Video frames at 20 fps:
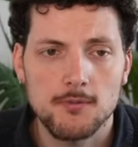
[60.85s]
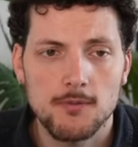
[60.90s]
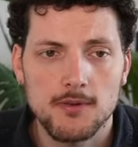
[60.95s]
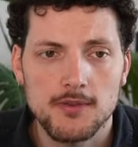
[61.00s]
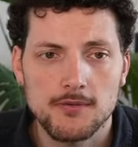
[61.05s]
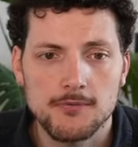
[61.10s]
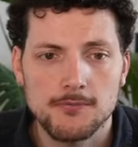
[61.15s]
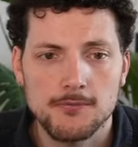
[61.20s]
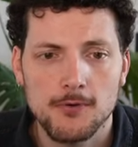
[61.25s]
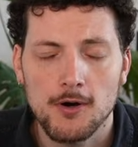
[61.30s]
with
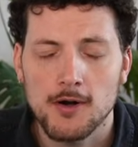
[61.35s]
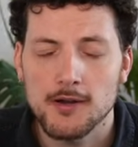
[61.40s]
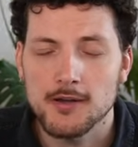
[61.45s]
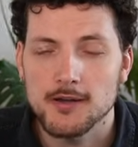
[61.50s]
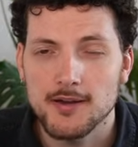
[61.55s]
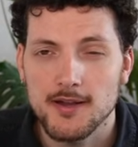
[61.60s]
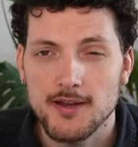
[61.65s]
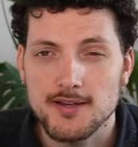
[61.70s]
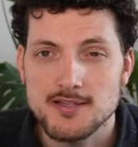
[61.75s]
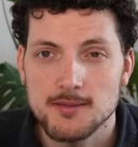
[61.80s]

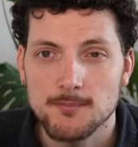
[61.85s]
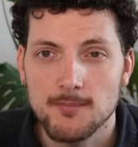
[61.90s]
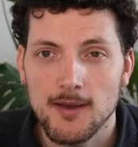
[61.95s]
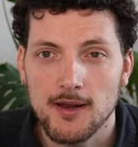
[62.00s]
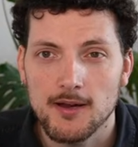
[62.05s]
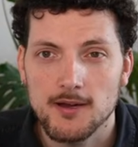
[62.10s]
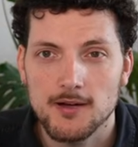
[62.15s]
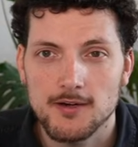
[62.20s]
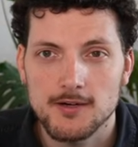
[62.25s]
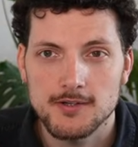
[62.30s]
480
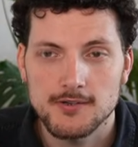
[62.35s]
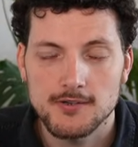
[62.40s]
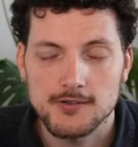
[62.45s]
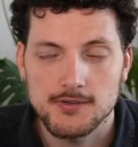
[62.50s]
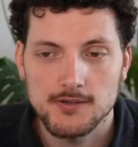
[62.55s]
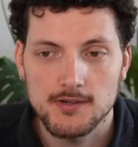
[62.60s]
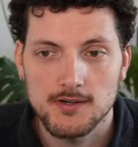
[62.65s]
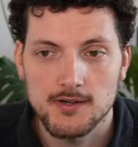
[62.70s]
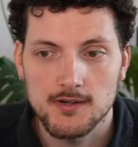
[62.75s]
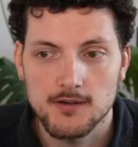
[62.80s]

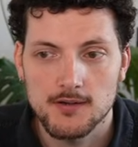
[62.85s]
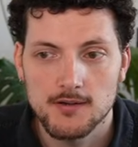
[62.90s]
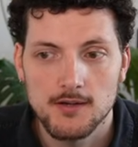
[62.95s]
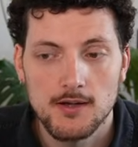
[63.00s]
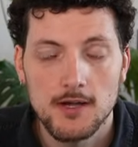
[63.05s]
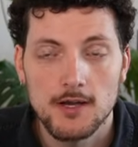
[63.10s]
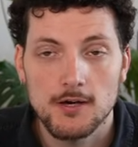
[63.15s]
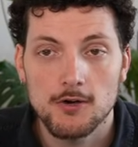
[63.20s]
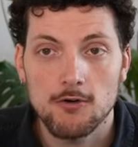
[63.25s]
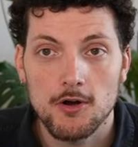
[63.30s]
megahertz
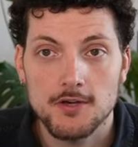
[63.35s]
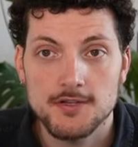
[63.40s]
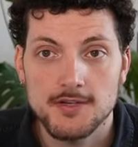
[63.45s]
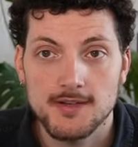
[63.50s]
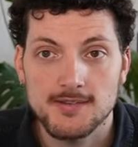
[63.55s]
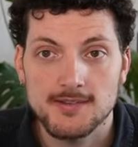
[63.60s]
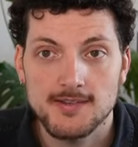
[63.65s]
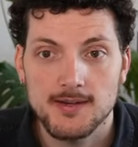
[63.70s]
Cortex